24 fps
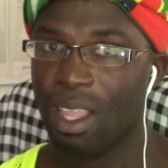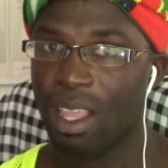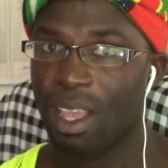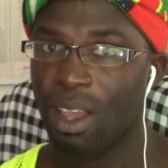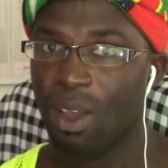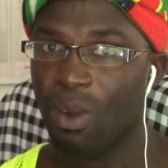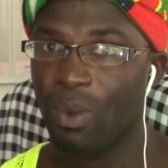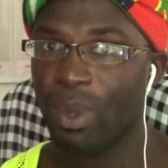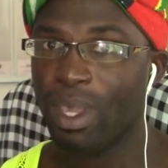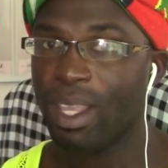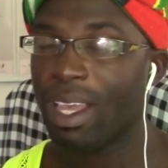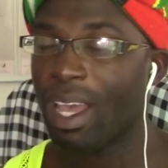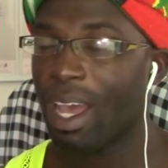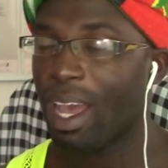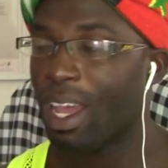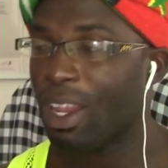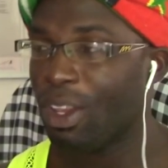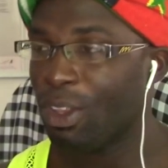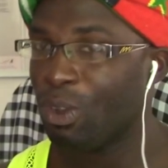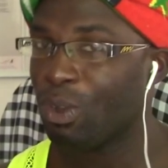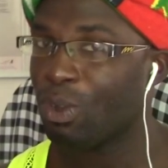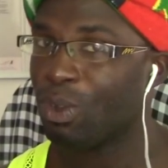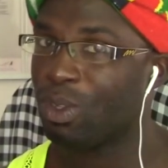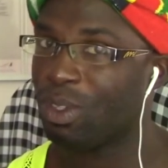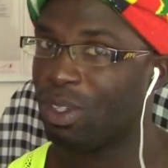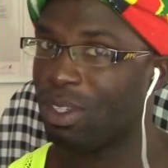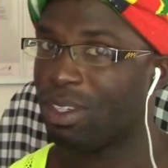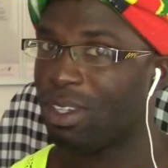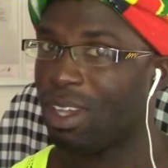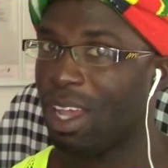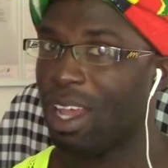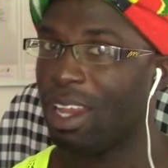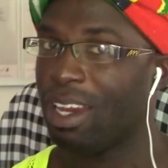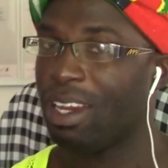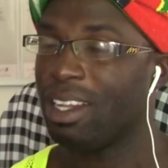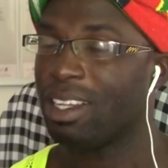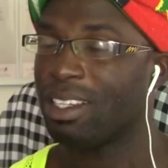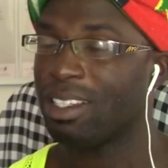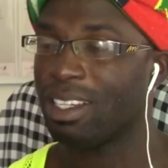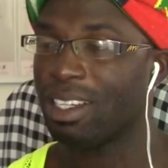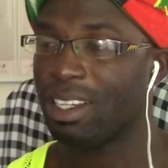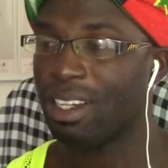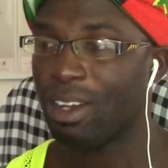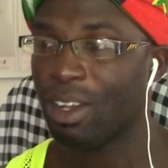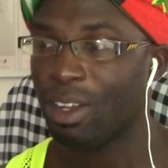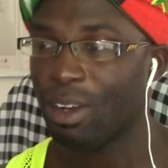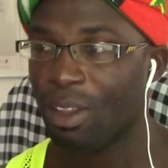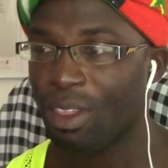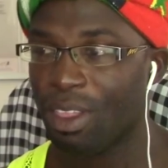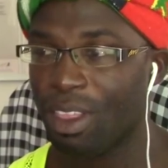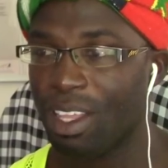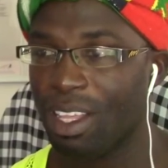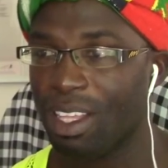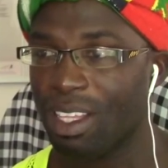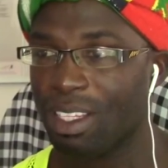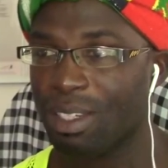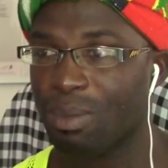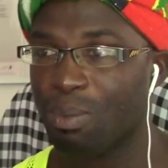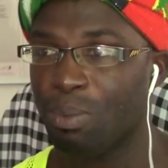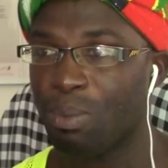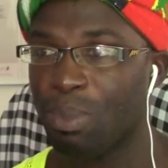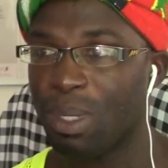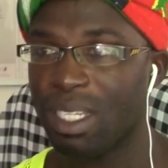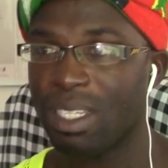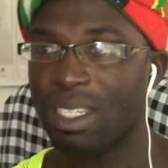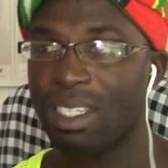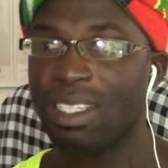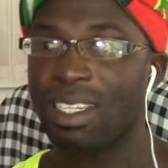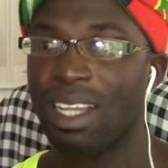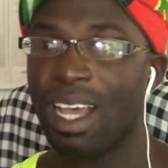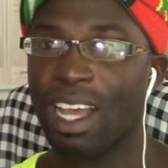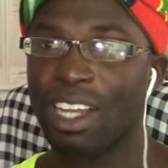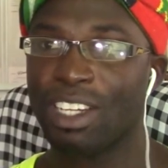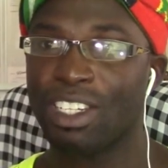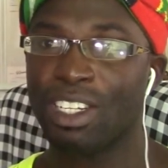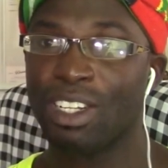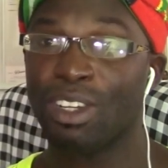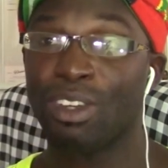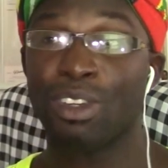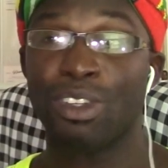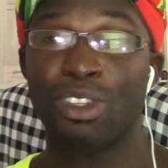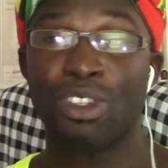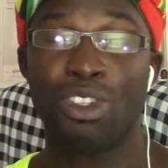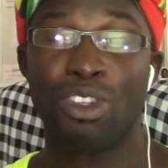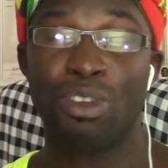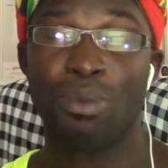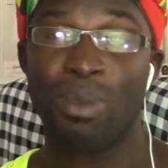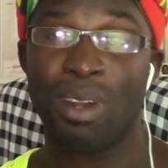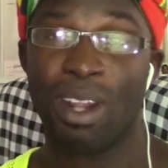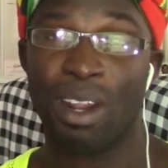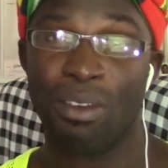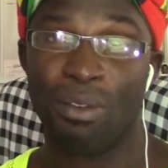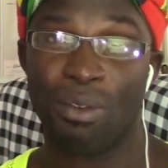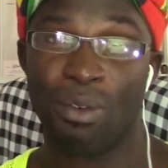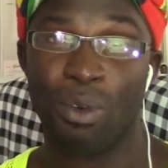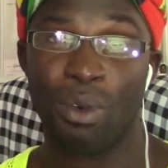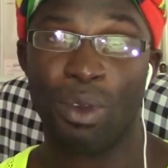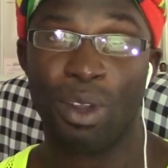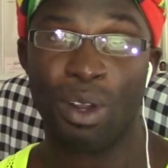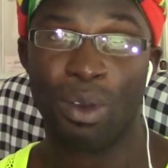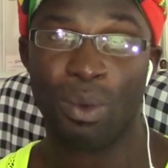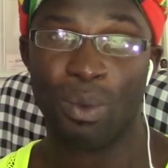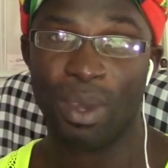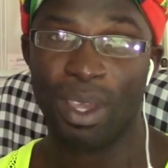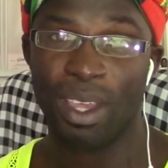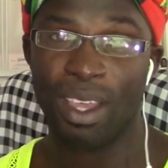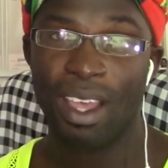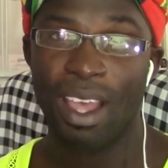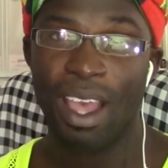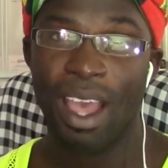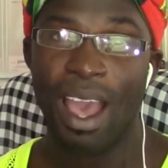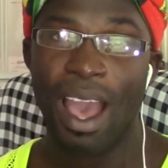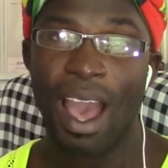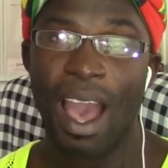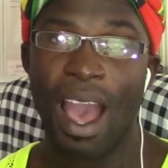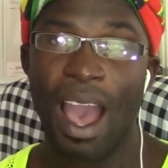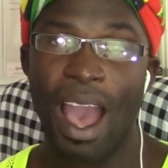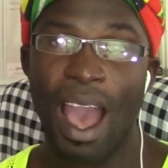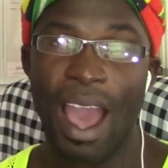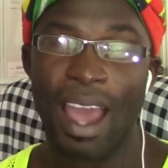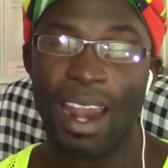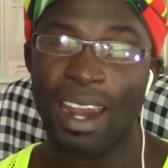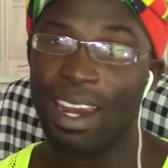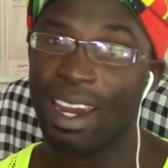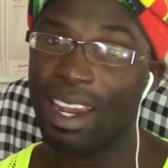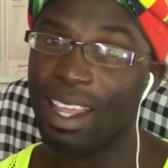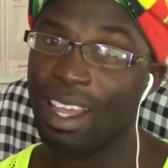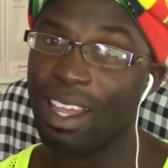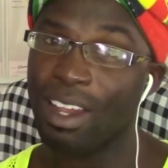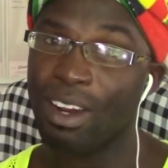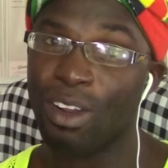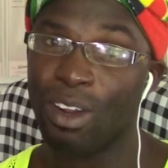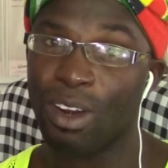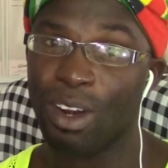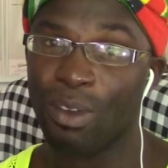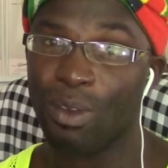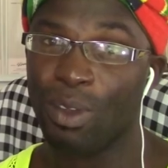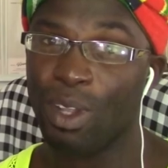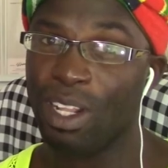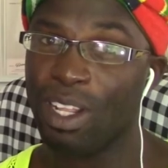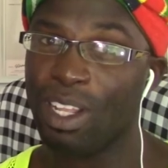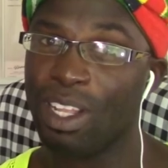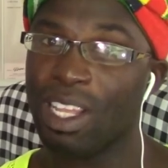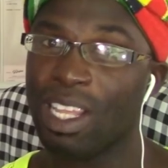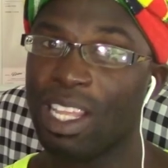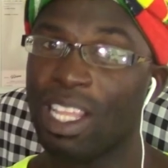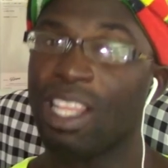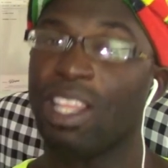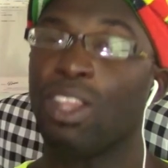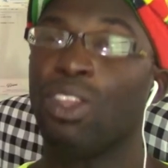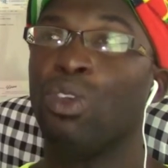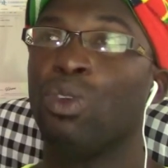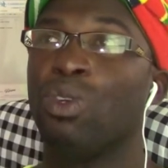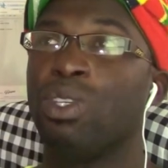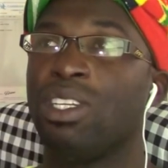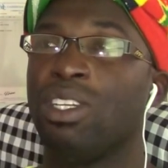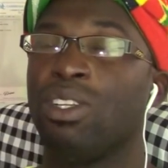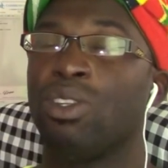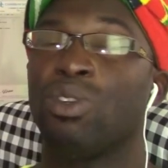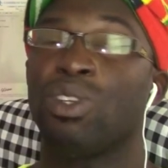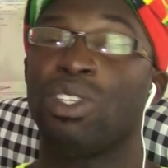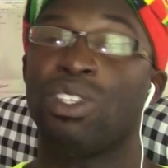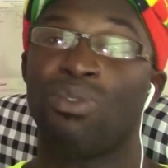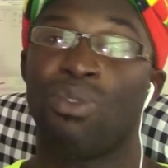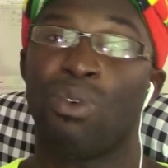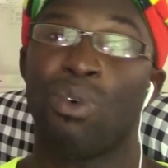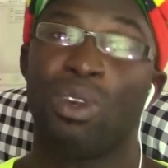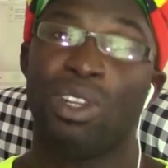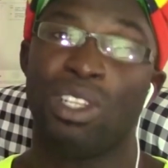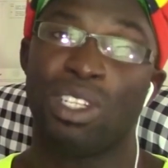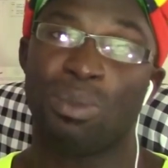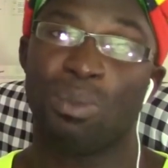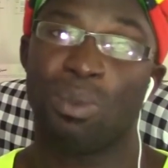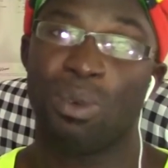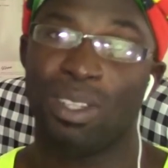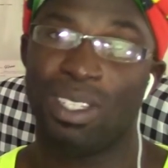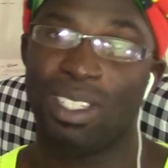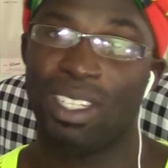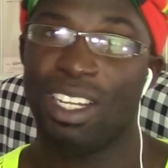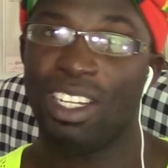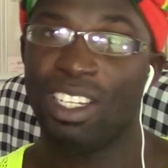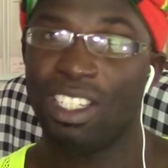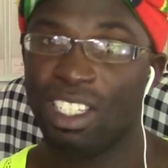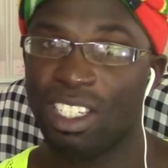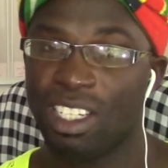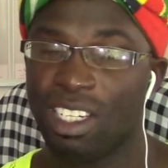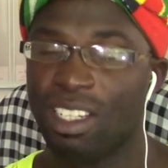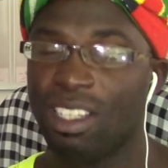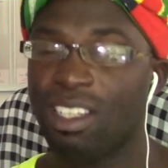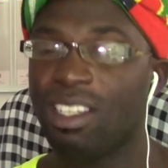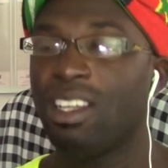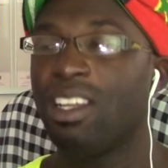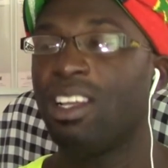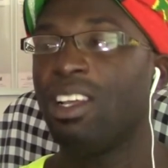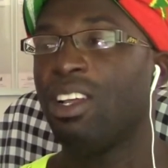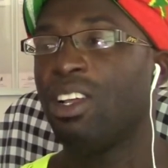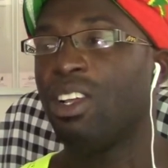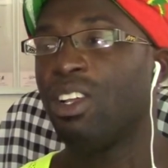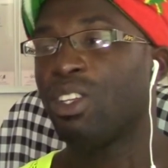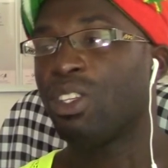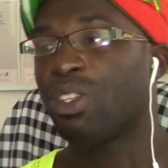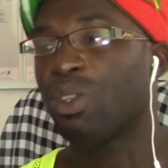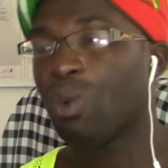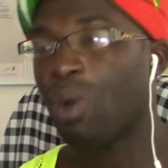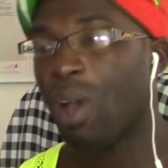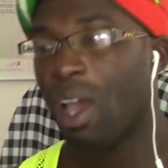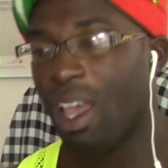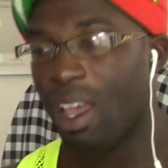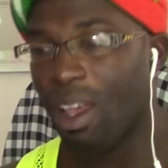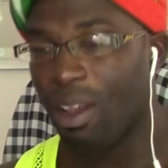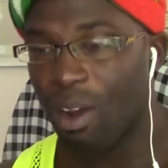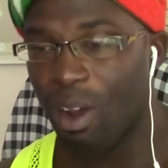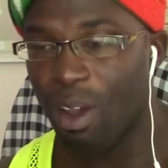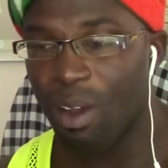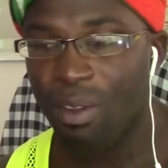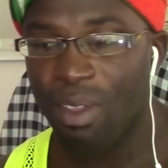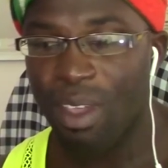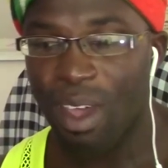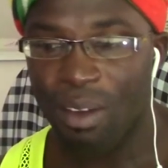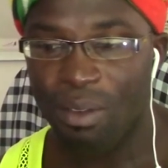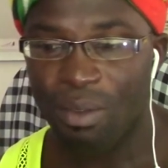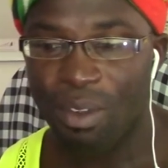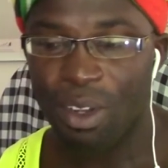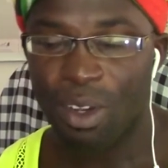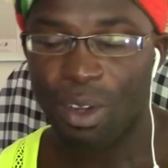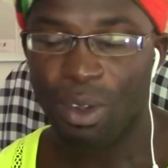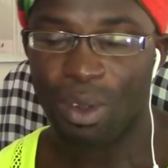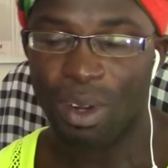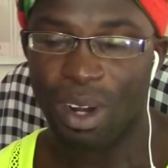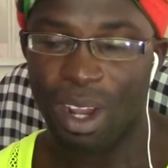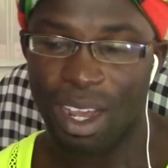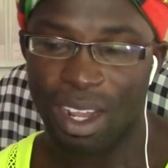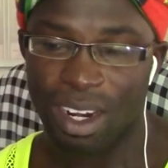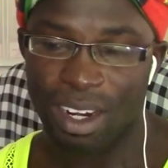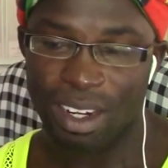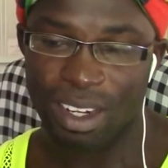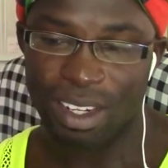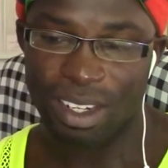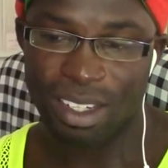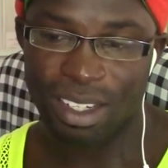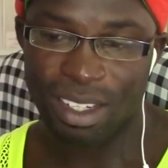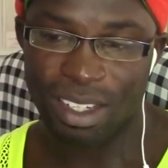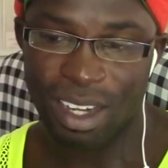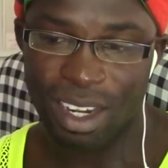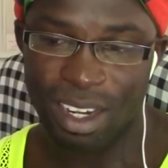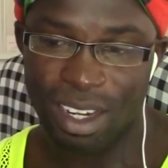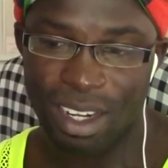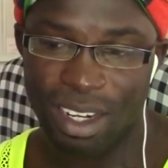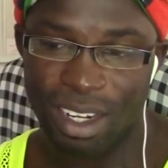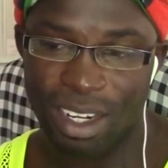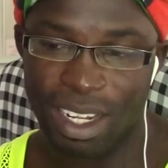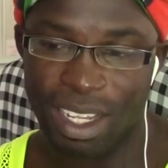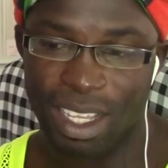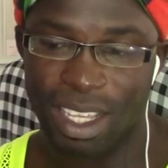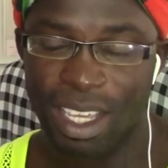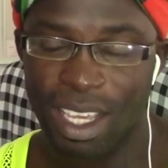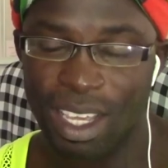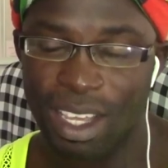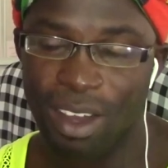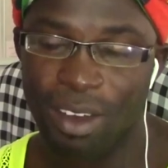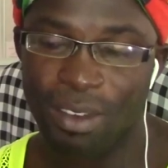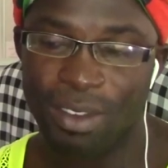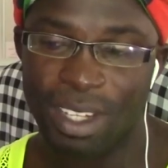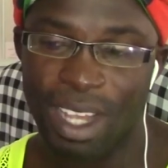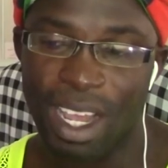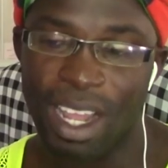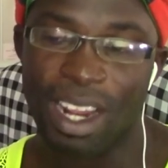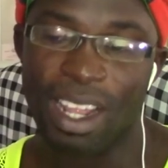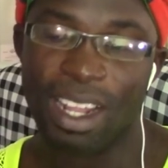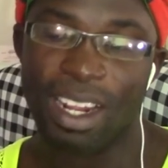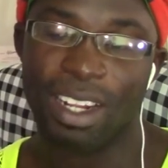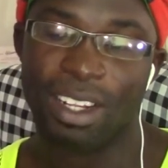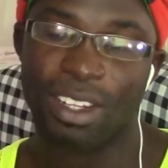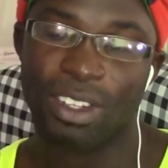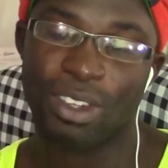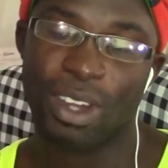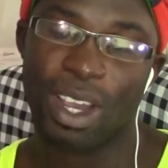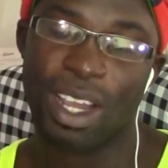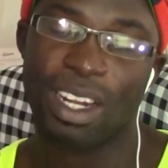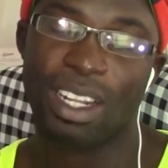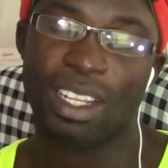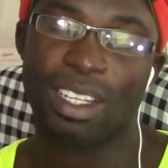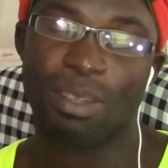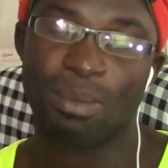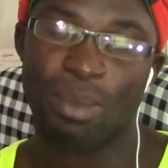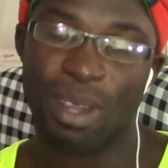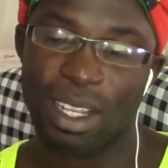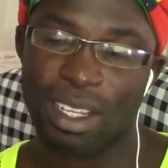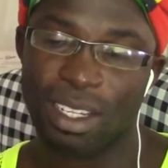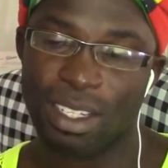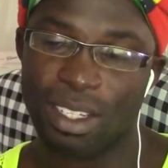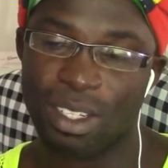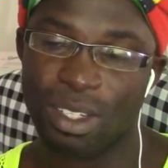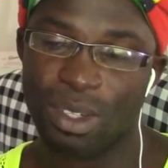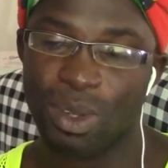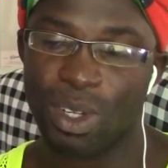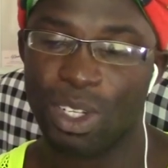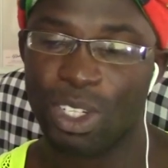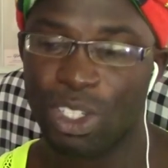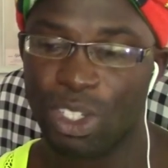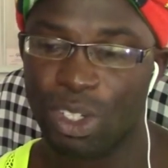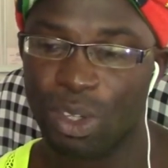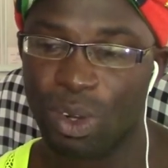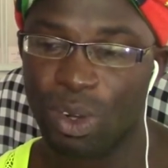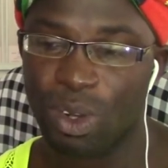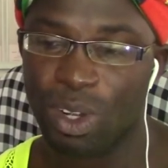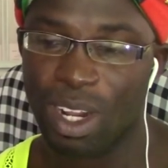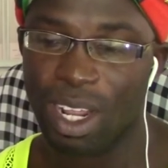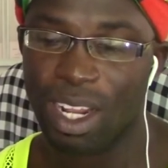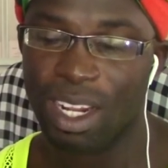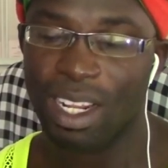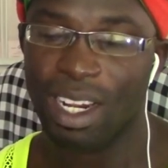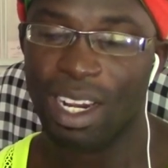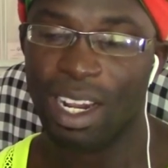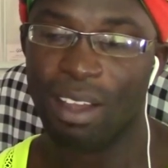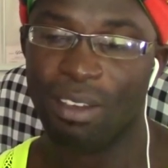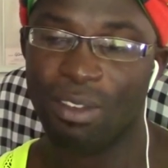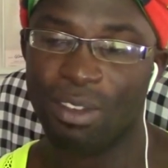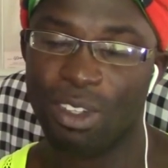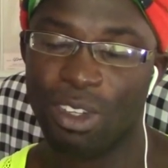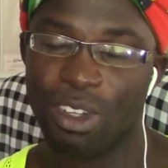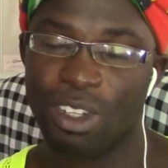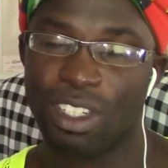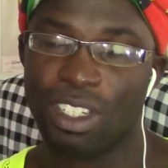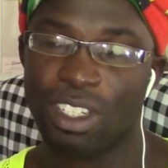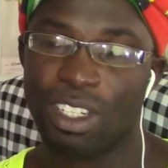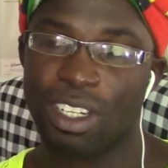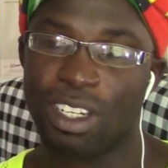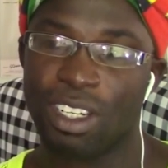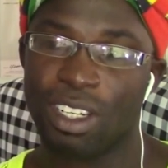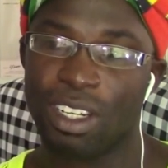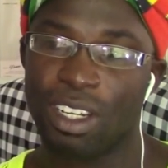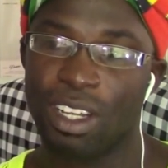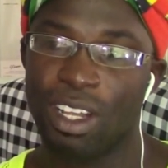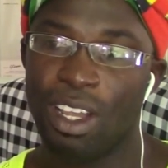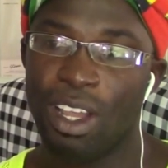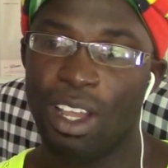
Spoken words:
we can use, and there's a lot of things persons are actually consuming and throwing away, and they're not really using it to its fullest potential. So I love that video that the King of Thailand tried his best to ensure that he left such a